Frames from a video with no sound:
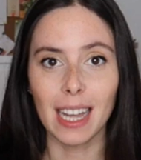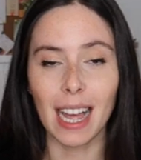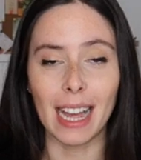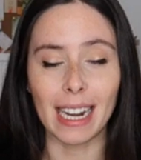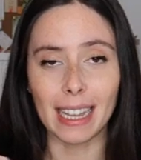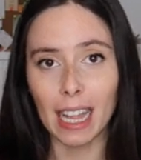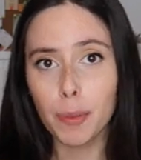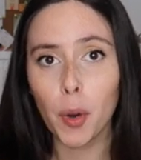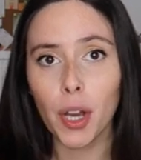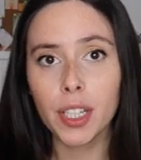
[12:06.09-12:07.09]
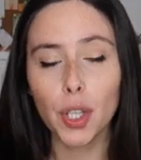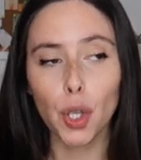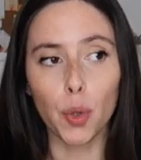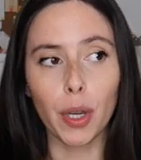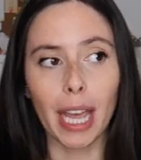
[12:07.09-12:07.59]
And at that point,
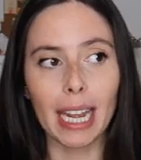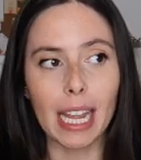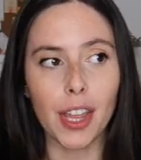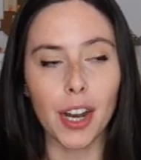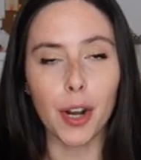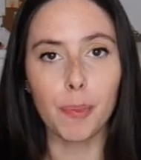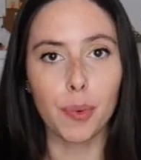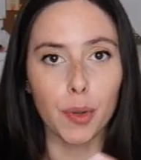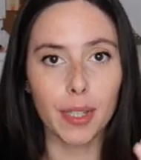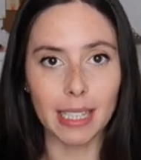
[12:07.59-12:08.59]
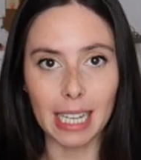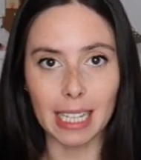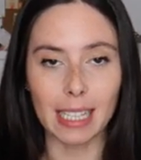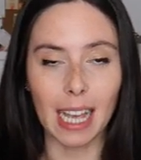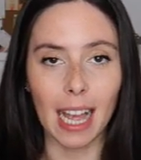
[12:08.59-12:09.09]
you can either
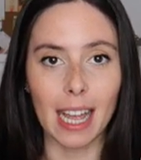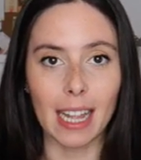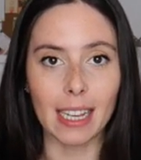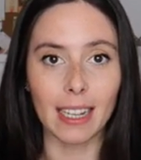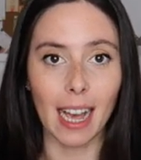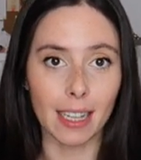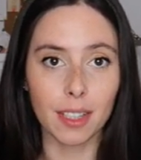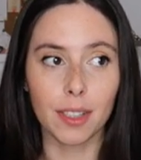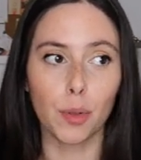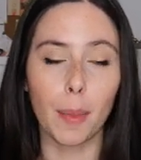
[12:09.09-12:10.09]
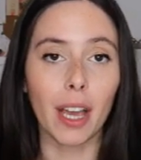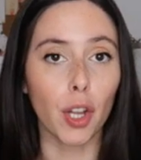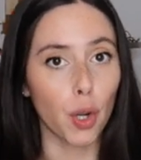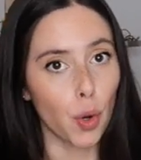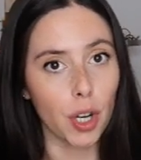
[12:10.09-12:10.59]
proceed and ask to make
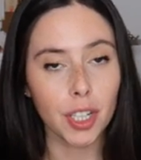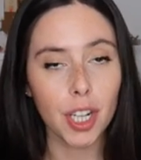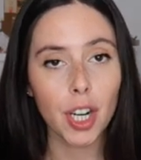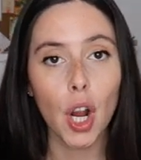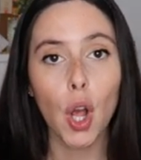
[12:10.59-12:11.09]
an order,